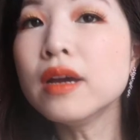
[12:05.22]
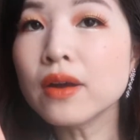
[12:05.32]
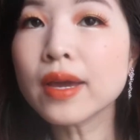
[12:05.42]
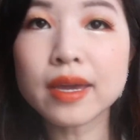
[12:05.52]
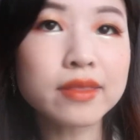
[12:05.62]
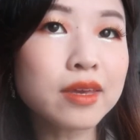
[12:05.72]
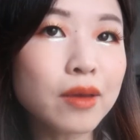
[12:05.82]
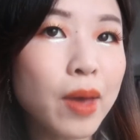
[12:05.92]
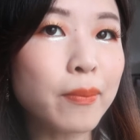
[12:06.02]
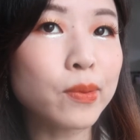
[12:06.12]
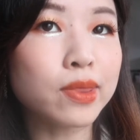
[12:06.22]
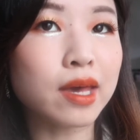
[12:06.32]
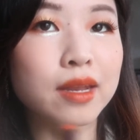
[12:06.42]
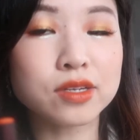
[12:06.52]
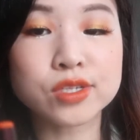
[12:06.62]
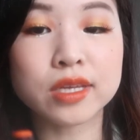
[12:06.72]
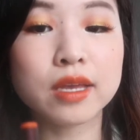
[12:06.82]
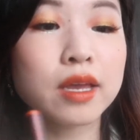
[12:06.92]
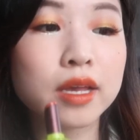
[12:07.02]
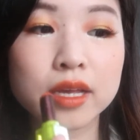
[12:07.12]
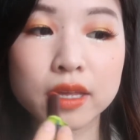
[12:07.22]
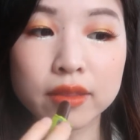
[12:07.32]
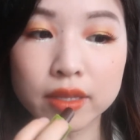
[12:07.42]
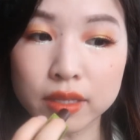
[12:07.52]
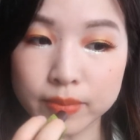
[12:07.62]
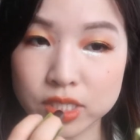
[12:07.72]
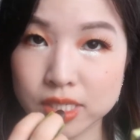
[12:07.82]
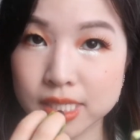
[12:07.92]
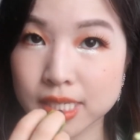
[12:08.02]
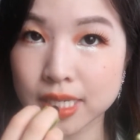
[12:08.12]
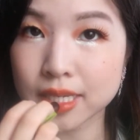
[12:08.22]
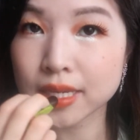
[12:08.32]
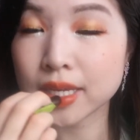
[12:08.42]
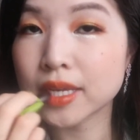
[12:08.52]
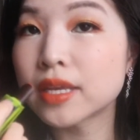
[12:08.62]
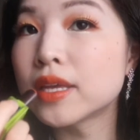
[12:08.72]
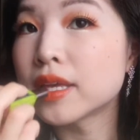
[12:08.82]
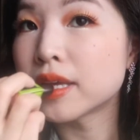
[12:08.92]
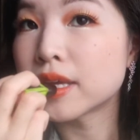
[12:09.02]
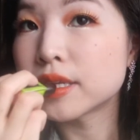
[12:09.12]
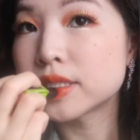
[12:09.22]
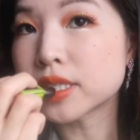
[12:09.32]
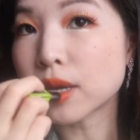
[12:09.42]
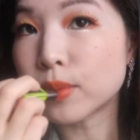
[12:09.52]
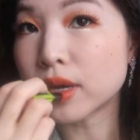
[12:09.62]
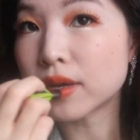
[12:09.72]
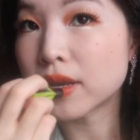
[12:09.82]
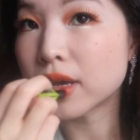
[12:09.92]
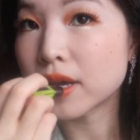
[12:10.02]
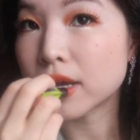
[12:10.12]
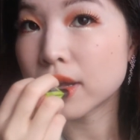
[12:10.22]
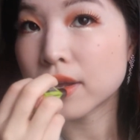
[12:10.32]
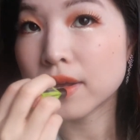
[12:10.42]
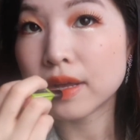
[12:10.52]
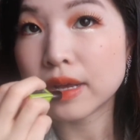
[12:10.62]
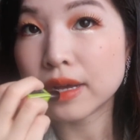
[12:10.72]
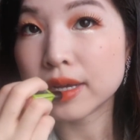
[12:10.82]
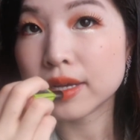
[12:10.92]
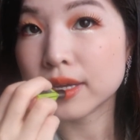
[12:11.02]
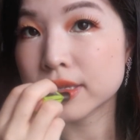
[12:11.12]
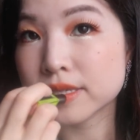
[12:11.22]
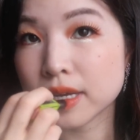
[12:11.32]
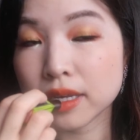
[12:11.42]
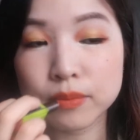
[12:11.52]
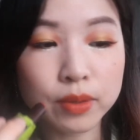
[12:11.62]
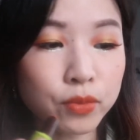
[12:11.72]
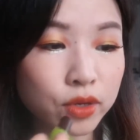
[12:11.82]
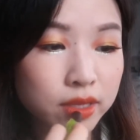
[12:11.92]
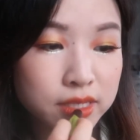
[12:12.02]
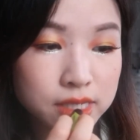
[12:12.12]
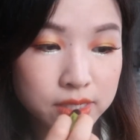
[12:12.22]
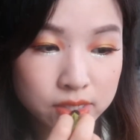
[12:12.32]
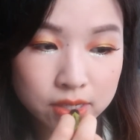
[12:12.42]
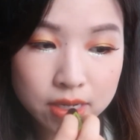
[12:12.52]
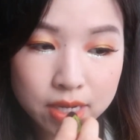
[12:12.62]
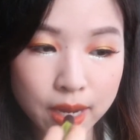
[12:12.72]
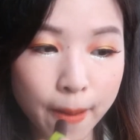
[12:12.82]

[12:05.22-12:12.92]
Okay, I think I'm happy with that actually. And then let me just dab on a tiny bit more in the center.